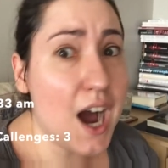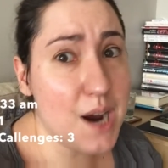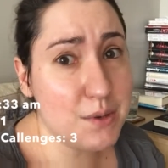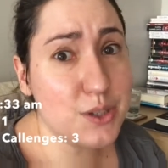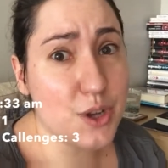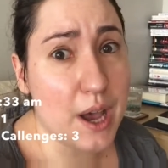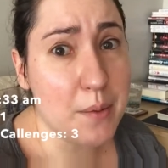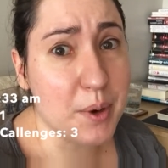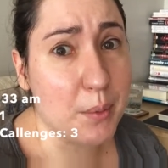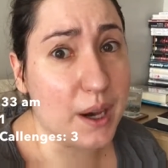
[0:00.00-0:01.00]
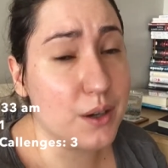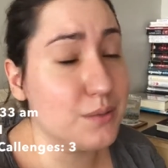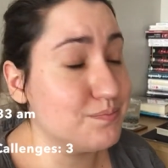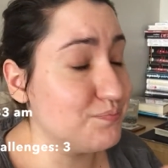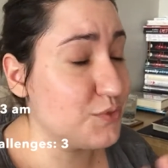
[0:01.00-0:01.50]
I'm not so happy about.
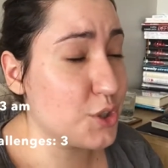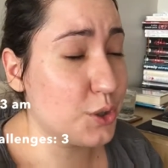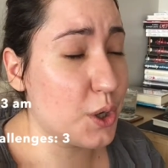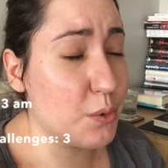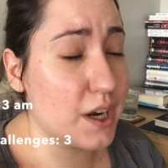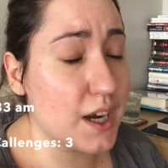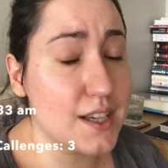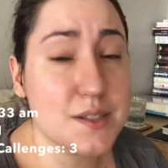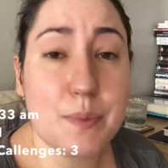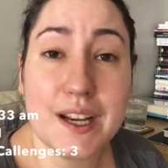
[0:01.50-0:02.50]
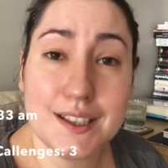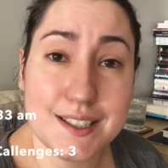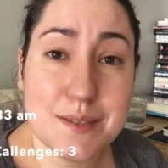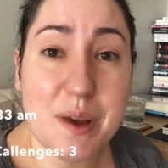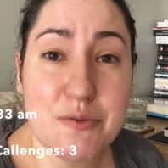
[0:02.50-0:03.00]
Don't know what it is, but at
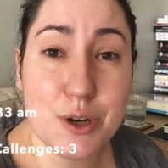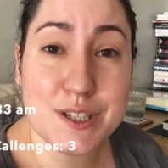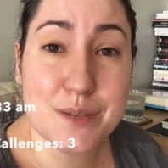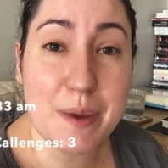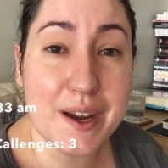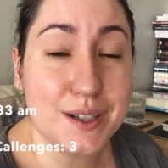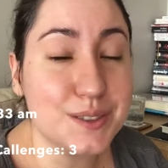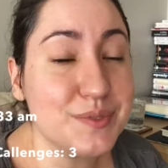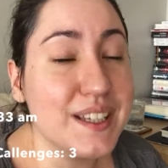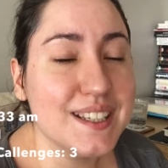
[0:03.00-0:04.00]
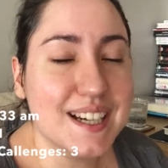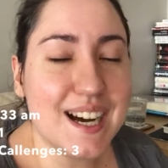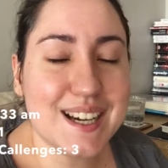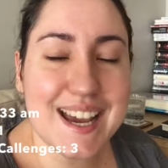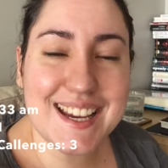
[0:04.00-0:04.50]
least my voice is better.
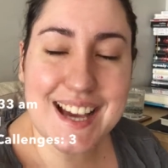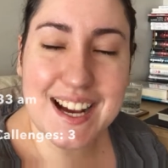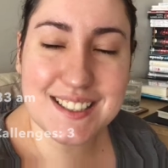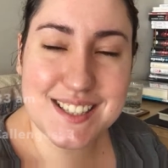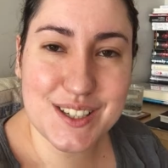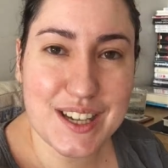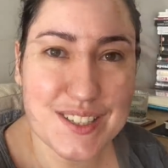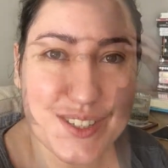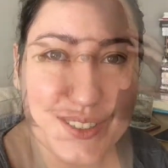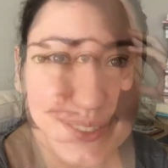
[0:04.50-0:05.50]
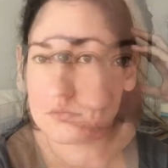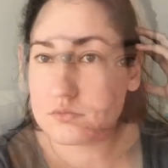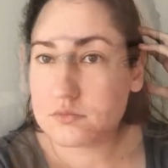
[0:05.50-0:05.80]
Okay, I'll see you guys soon.